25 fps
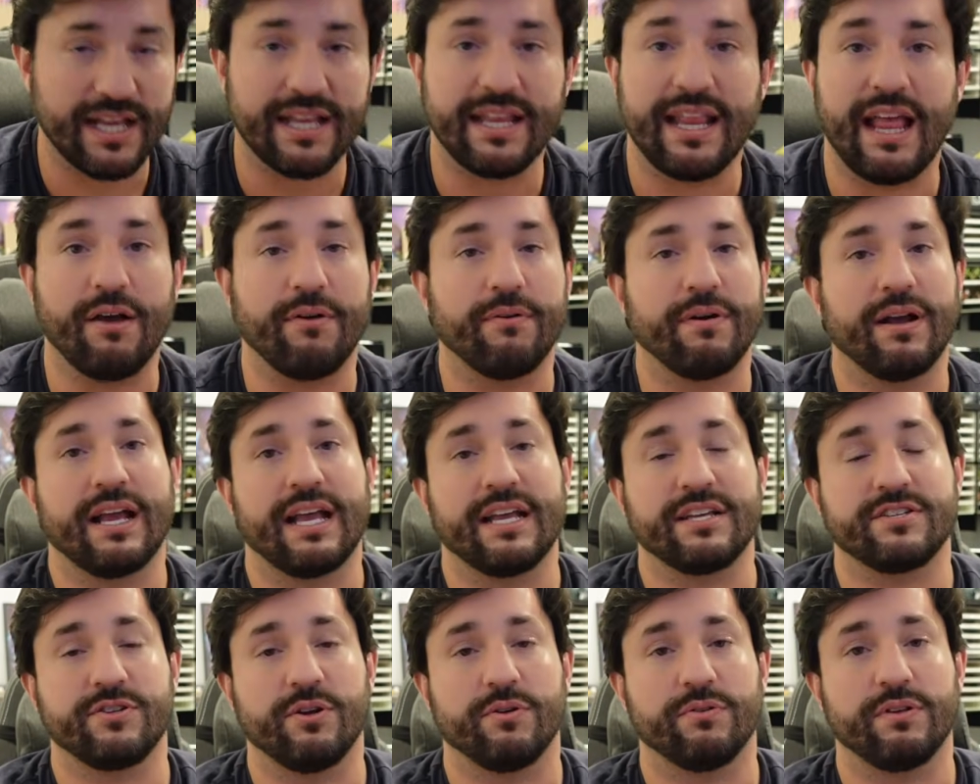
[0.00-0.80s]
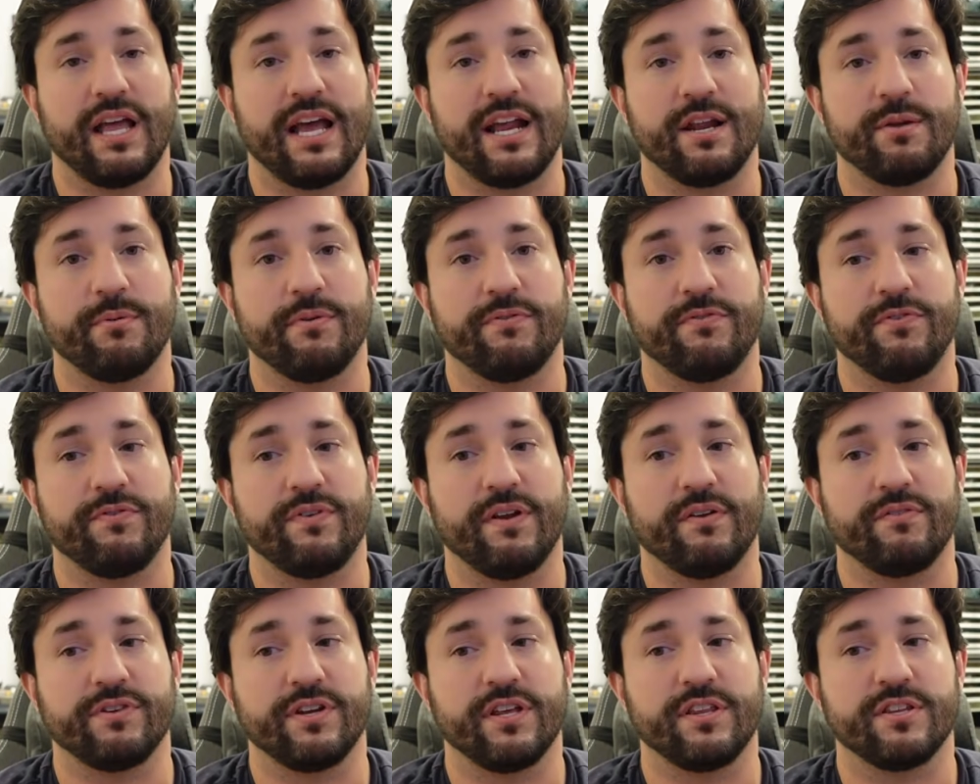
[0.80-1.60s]
Now, I guess don't lie to them if you've
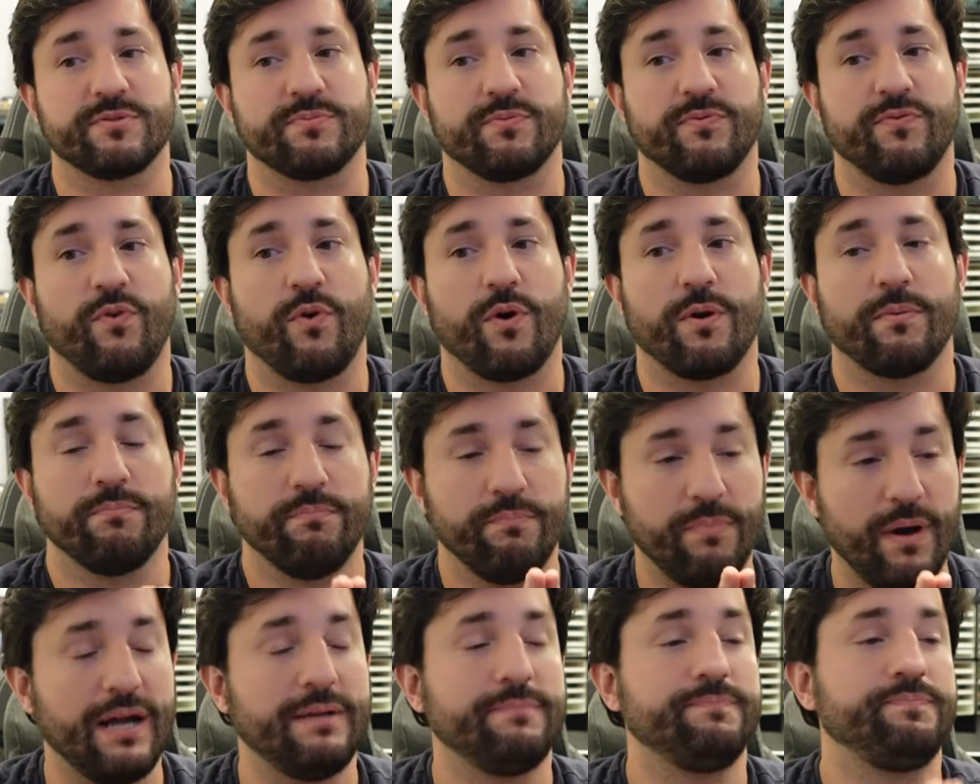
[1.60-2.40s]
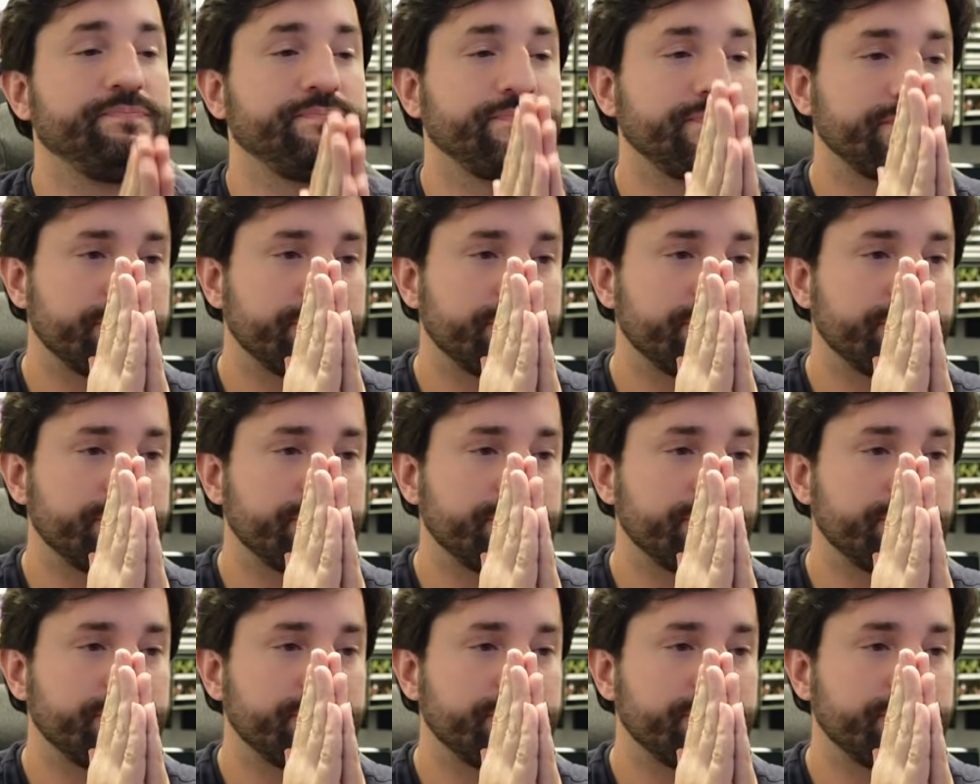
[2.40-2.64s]
never done this before, but